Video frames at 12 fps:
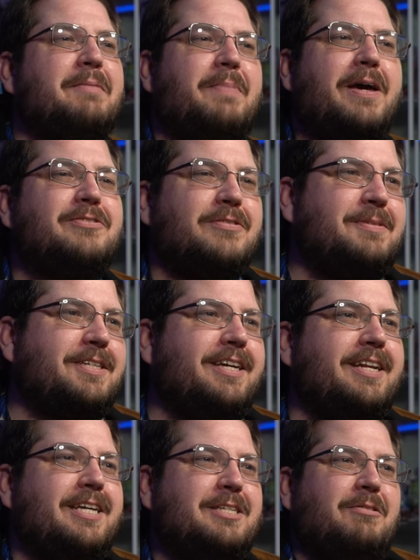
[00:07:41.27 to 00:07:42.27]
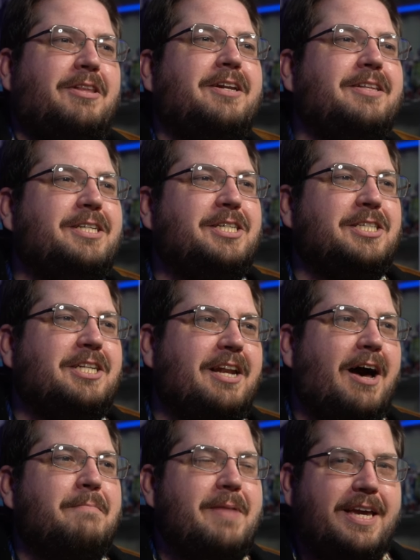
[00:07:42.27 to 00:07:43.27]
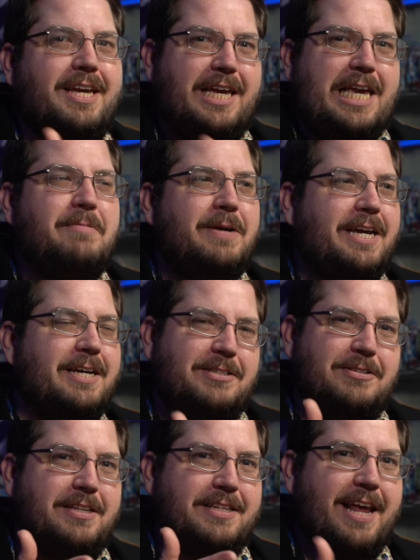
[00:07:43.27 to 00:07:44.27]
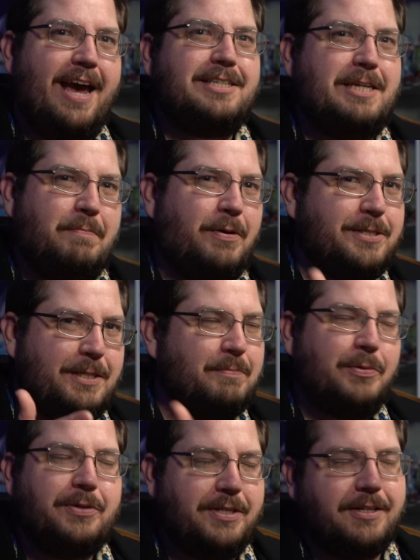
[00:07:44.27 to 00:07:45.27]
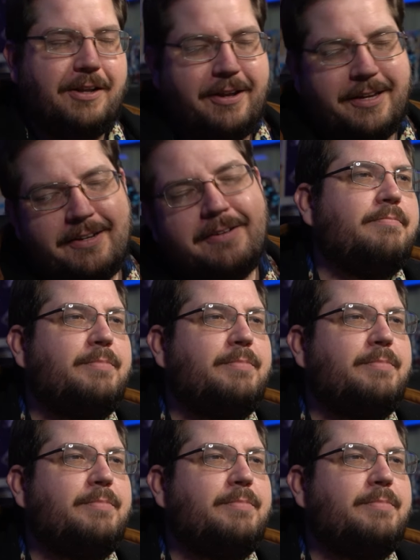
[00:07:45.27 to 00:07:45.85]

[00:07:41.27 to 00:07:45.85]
bedroom scene is literally just to not make Kiwi into the nasty person bullying the lolly.